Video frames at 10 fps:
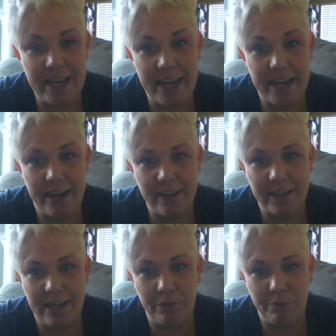day, I
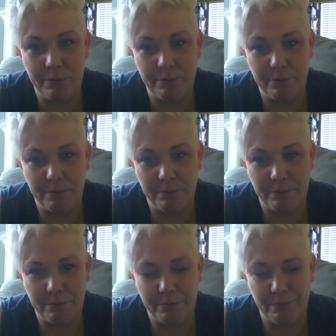hung out
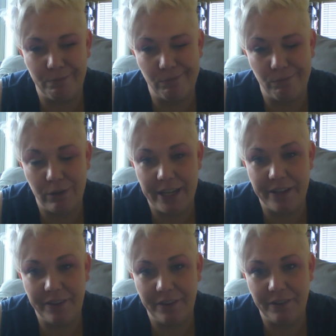
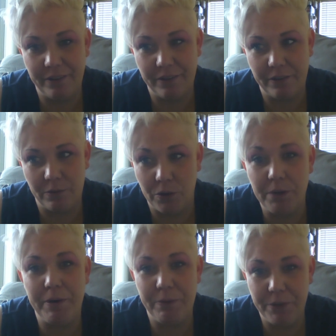with one
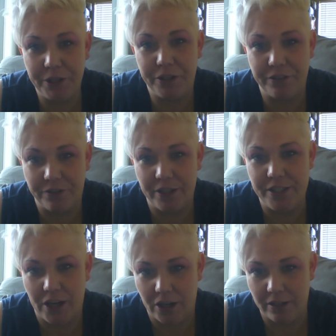of my really good
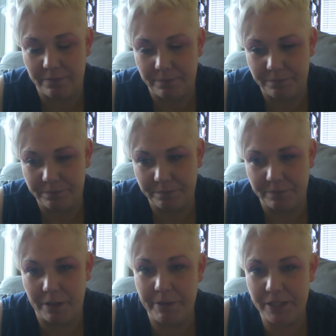friends, Hart.
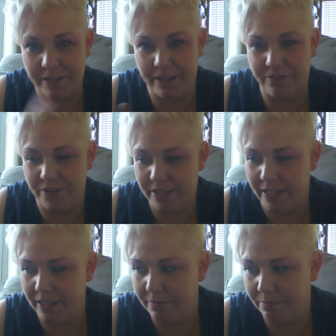Let me explain for a
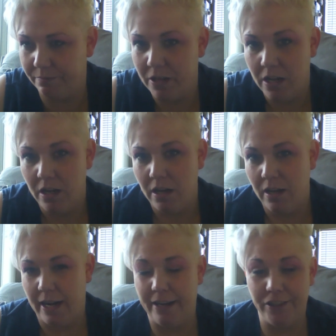second.
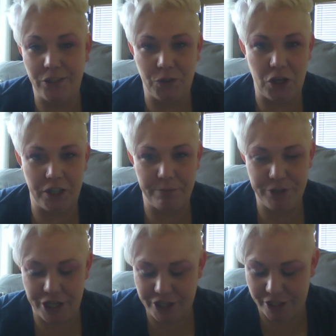I also call him
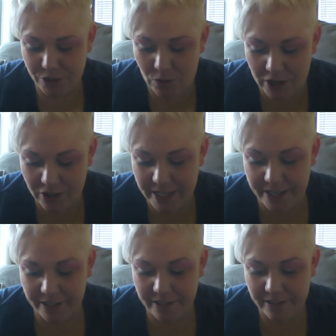JJ
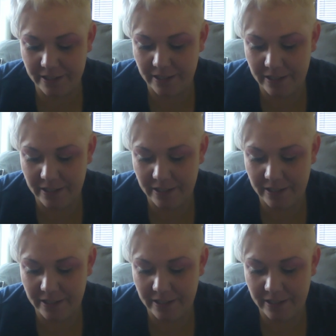Squattertails